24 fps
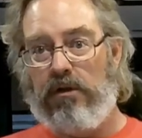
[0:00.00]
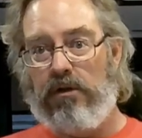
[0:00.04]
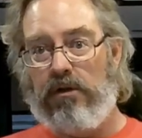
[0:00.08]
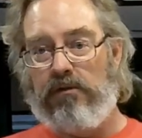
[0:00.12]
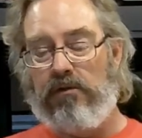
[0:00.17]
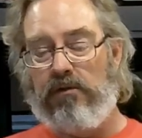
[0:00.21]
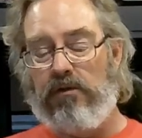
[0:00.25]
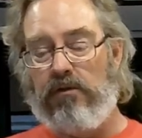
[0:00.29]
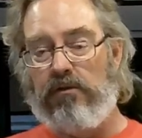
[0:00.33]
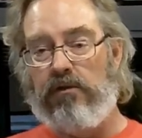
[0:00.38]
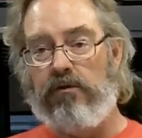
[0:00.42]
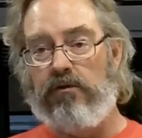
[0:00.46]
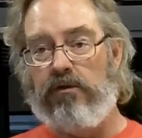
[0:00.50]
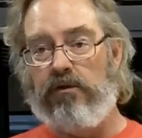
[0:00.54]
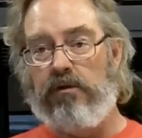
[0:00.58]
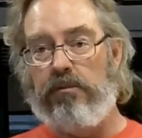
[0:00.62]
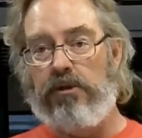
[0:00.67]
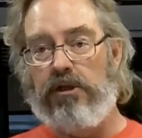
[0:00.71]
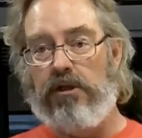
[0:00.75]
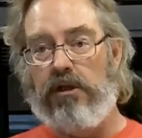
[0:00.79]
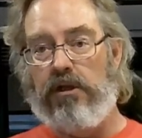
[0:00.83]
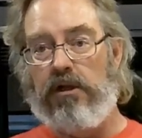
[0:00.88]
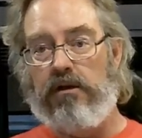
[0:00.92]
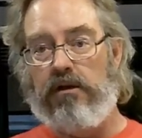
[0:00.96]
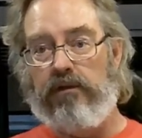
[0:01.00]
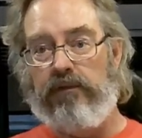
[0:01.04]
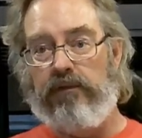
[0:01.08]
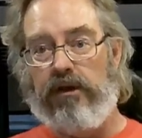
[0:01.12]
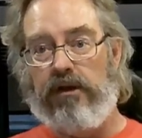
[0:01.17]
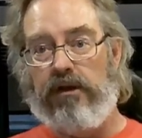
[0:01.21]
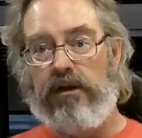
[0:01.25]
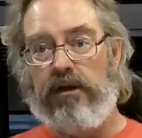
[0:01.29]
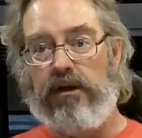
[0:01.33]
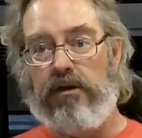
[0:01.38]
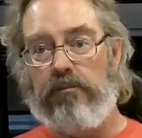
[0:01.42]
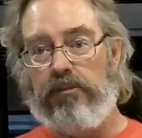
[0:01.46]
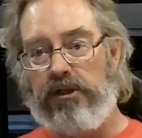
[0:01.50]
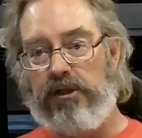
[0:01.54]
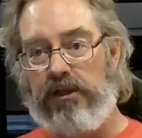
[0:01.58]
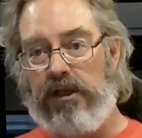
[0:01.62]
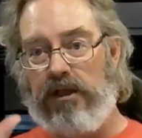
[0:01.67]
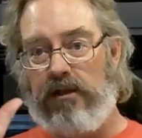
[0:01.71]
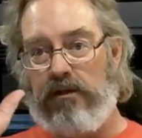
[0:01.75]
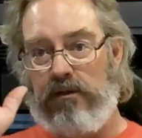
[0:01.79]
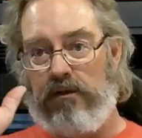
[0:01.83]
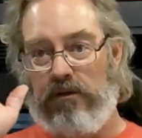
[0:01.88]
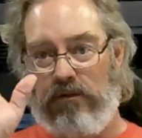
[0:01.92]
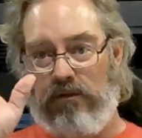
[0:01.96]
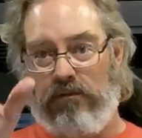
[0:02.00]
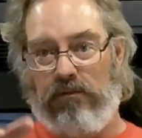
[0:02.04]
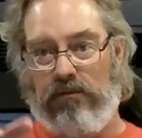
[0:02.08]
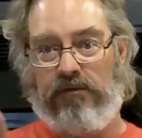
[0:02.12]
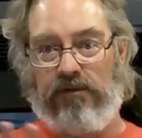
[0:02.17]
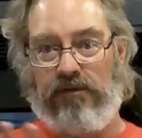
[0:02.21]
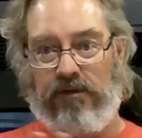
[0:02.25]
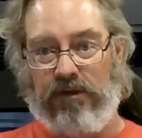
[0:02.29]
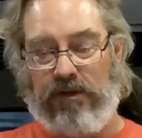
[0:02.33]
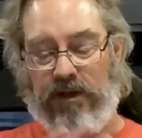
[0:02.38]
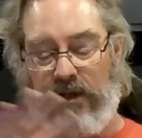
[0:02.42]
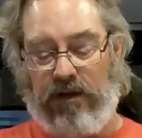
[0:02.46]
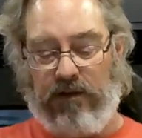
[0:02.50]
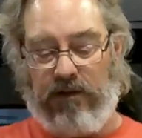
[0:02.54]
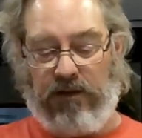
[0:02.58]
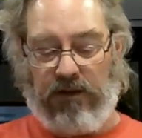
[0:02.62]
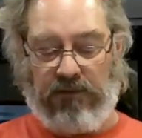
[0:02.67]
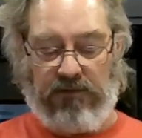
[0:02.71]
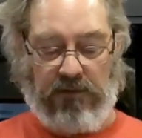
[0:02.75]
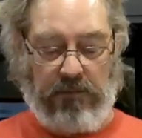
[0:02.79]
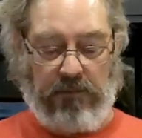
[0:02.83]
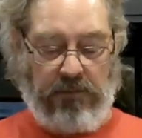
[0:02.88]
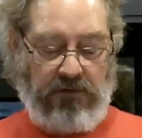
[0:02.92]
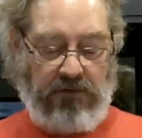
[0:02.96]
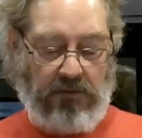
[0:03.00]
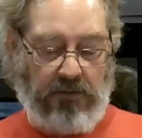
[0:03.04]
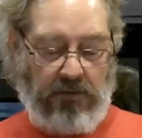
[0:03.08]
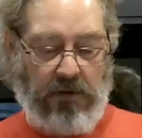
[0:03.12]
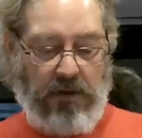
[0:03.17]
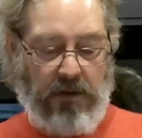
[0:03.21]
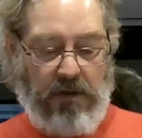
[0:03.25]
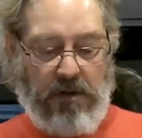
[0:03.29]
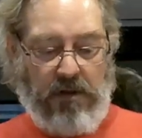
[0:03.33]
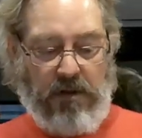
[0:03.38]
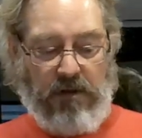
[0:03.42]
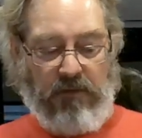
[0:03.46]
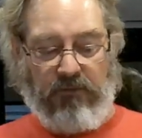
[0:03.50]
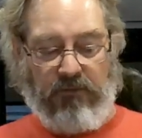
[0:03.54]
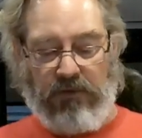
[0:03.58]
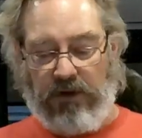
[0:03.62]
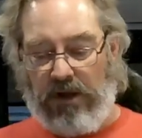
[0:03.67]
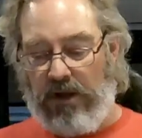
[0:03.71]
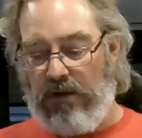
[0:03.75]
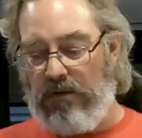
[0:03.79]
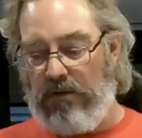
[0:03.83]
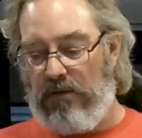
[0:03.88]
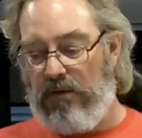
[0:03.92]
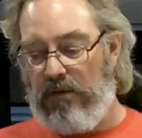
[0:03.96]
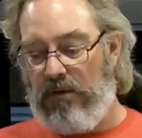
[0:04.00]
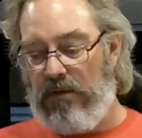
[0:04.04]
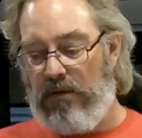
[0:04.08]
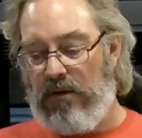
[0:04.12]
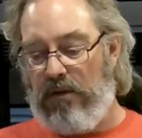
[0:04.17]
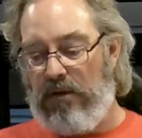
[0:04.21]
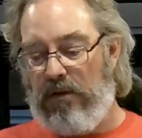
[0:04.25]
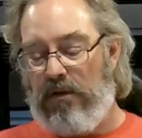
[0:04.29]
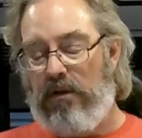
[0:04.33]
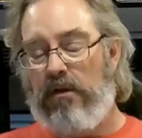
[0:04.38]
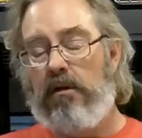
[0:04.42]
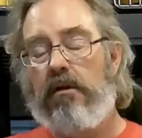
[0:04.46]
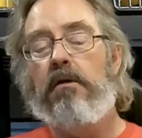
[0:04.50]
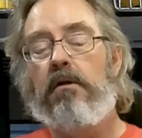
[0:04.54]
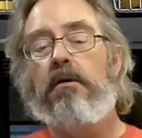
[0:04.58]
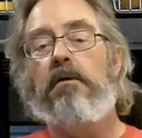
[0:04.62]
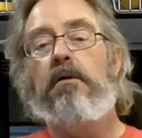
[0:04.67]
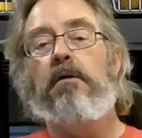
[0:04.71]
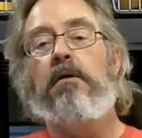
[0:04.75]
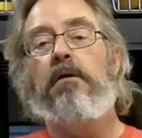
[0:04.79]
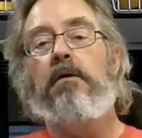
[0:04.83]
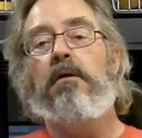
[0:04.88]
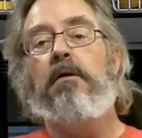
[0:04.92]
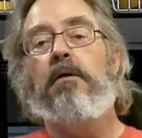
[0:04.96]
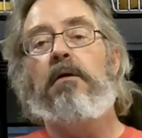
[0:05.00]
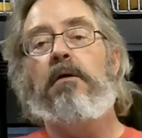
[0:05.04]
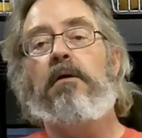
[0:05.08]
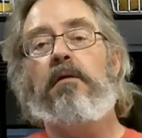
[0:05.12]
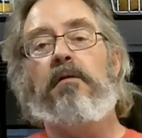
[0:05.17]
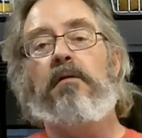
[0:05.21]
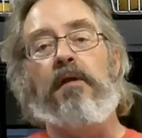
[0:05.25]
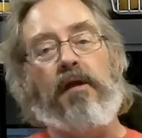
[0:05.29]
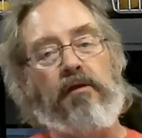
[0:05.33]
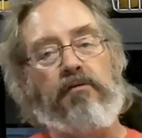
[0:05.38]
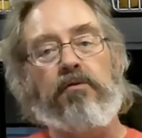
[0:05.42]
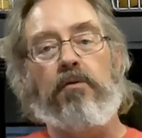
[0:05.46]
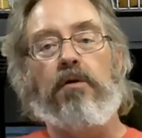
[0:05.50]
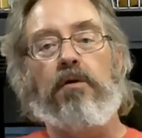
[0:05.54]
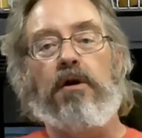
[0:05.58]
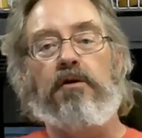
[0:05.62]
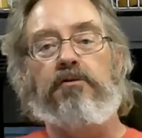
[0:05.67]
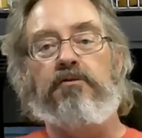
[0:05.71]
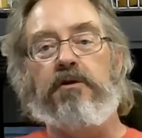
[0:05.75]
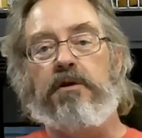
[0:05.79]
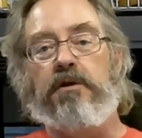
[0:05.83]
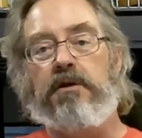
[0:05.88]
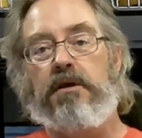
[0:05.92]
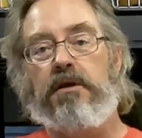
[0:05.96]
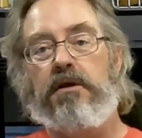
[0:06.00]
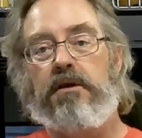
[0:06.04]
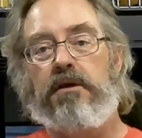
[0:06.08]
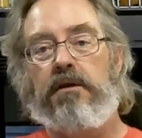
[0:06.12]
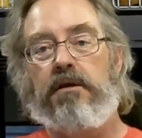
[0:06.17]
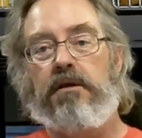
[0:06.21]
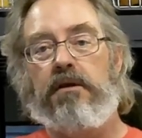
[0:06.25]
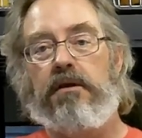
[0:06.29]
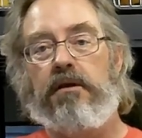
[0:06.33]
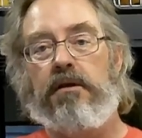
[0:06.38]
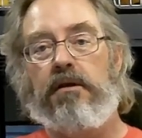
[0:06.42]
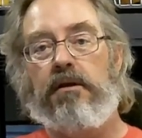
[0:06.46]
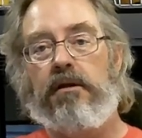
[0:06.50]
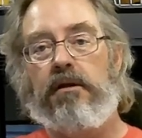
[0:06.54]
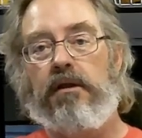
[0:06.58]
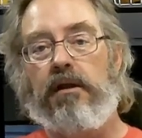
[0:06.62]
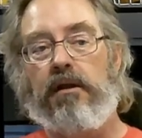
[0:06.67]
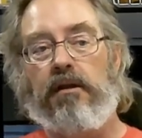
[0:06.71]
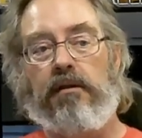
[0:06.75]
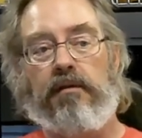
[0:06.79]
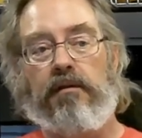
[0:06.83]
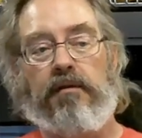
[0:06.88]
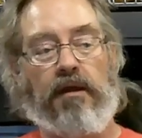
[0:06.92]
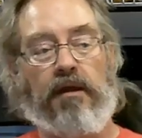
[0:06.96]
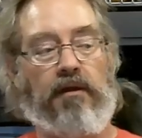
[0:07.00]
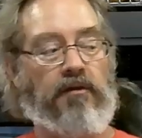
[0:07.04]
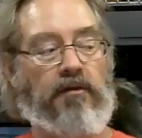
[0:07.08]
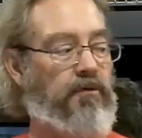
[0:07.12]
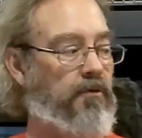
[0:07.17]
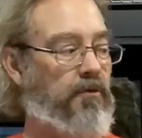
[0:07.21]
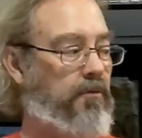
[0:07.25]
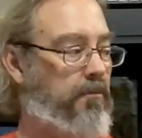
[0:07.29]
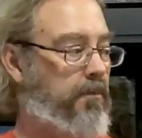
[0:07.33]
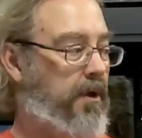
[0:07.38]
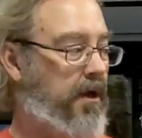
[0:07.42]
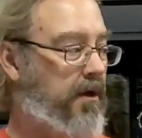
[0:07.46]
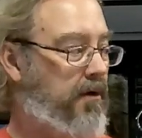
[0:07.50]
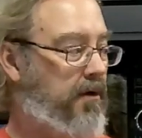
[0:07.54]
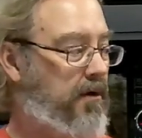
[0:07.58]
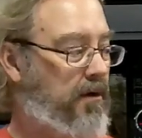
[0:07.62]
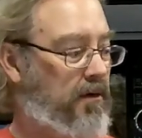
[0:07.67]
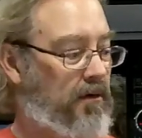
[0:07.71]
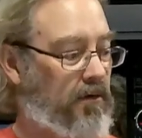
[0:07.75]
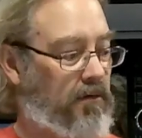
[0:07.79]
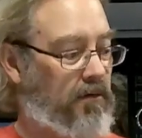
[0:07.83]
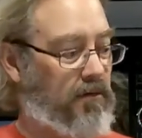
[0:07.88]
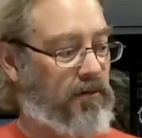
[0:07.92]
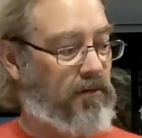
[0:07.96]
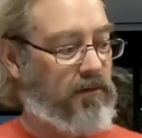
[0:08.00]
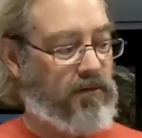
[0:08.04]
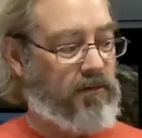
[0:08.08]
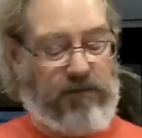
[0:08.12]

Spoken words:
So there's going to be a lot of editing. But that you will see that in the next episode. For now, thanks for watching. And thanks for bearing,